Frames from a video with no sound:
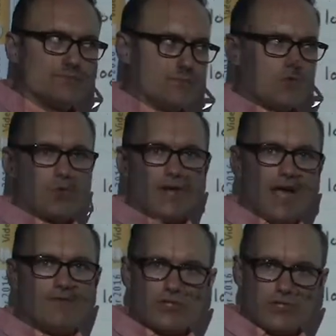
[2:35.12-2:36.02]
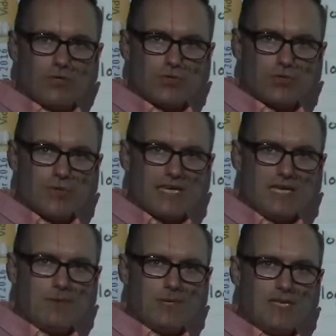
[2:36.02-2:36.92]
So we have just those three
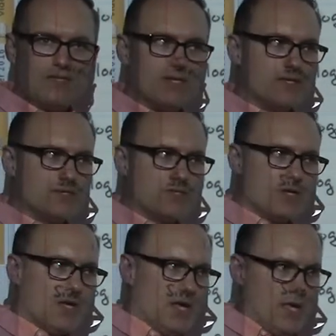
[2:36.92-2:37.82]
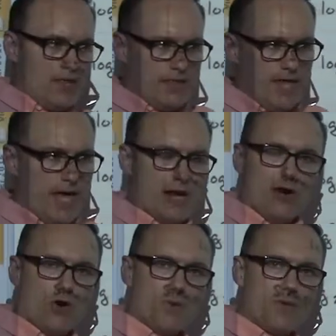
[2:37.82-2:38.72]
key pieces that
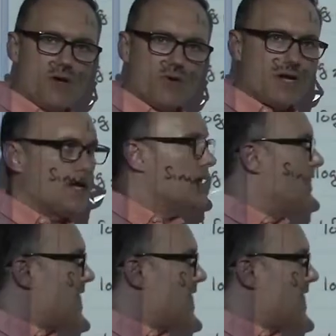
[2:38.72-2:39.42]
are appearing